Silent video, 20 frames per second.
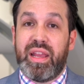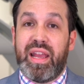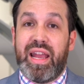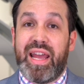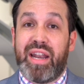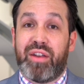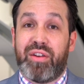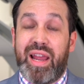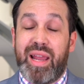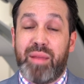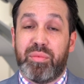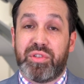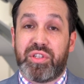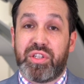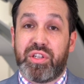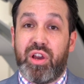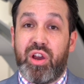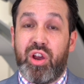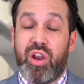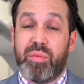and are able to
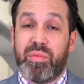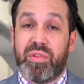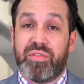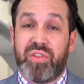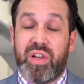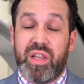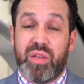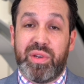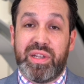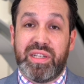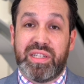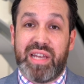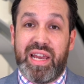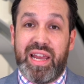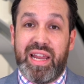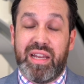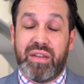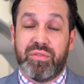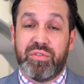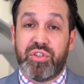go home the following
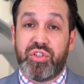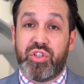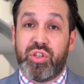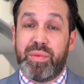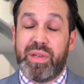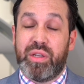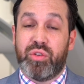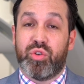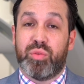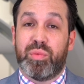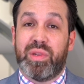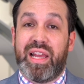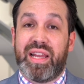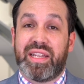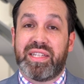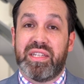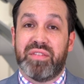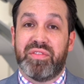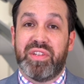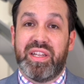day resuming normal
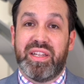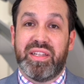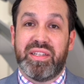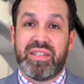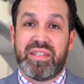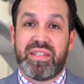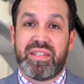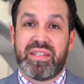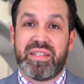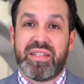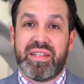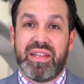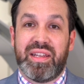activities.